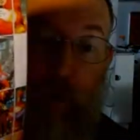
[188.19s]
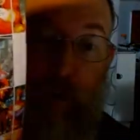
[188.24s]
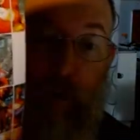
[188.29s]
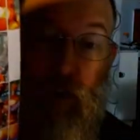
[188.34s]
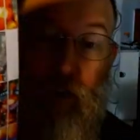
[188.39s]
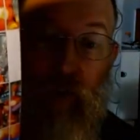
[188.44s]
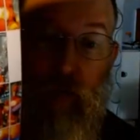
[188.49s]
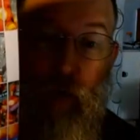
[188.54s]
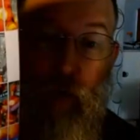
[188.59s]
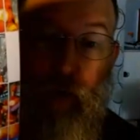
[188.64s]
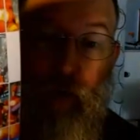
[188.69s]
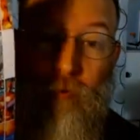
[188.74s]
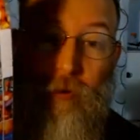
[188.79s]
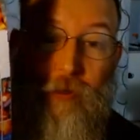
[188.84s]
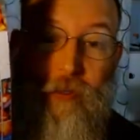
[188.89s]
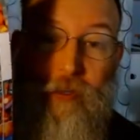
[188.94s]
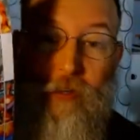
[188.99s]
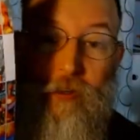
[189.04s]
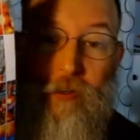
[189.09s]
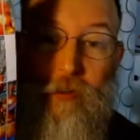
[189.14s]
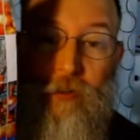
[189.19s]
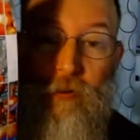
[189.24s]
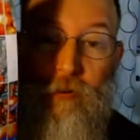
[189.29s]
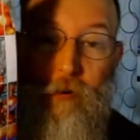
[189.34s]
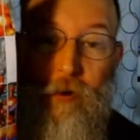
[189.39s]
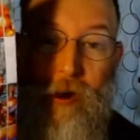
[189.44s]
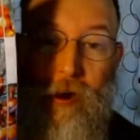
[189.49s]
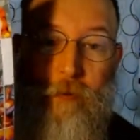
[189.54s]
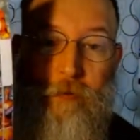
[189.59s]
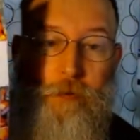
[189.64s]
of what really
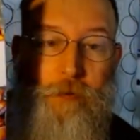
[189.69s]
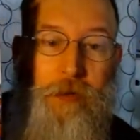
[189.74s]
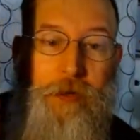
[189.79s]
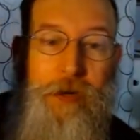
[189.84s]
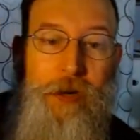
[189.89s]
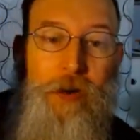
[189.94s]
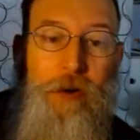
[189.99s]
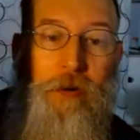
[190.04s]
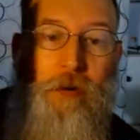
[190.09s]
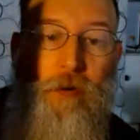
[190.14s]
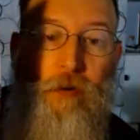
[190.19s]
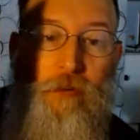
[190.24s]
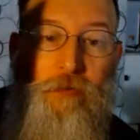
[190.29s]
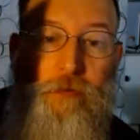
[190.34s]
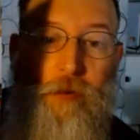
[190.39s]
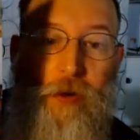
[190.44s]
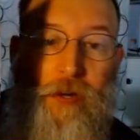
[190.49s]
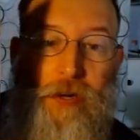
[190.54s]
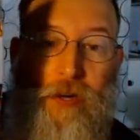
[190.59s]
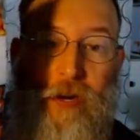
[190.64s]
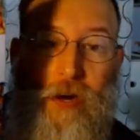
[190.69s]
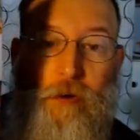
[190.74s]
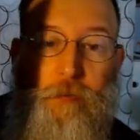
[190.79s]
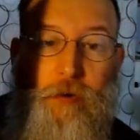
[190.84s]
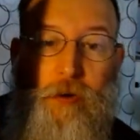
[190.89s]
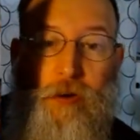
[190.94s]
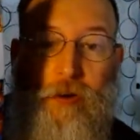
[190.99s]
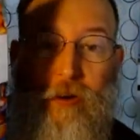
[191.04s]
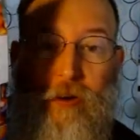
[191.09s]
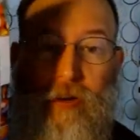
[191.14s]
grabs me. And I don't know if my
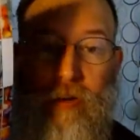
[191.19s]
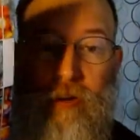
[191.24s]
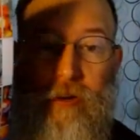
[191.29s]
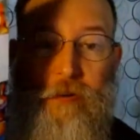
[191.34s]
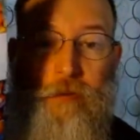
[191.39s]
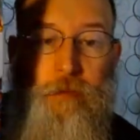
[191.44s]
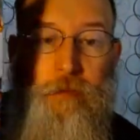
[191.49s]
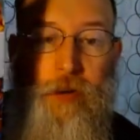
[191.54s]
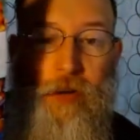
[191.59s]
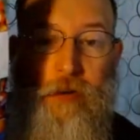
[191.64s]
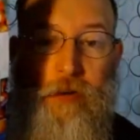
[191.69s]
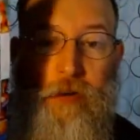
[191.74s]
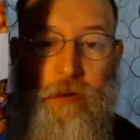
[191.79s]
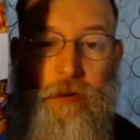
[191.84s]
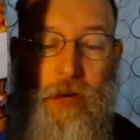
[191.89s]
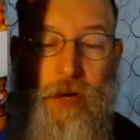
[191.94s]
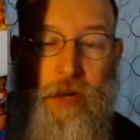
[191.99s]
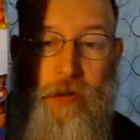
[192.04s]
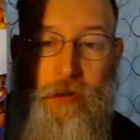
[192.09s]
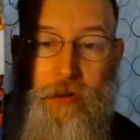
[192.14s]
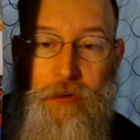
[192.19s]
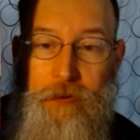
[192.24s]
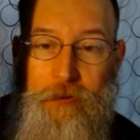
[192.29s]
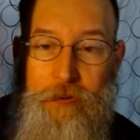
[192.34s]
camera and my lighting...